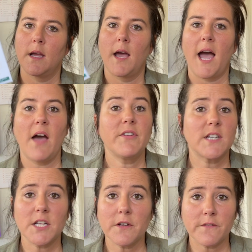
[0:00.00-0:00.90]
I have a
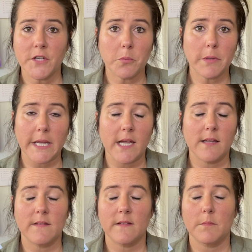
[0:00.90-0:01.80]
ton of fennel
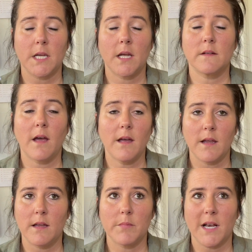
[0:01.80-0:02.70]
plants. I mean, a
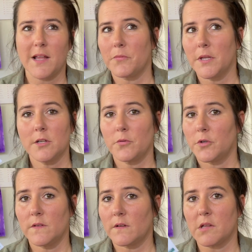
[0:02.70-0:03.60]
ton, but I really don't
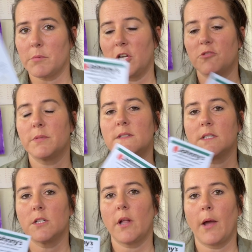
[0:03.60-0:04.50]
use it all that much. But
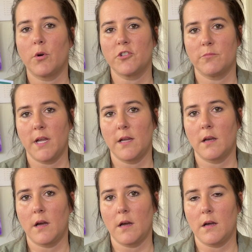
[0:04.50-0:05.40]
dill, I want to make
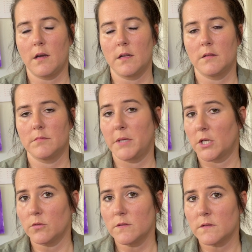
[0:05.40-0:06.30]

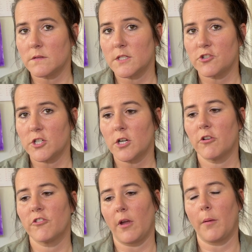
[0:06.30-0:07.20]
pickles this
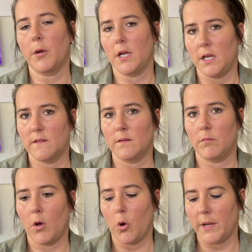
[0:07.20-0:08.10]
year, so I'm going to need
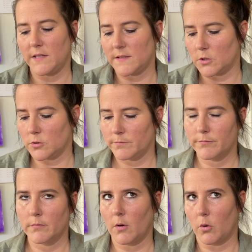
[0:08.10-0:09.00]
some homemade dill
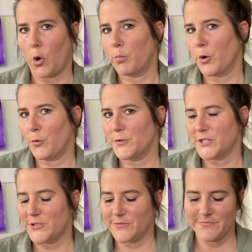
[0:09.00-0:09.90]
or homegrown dill.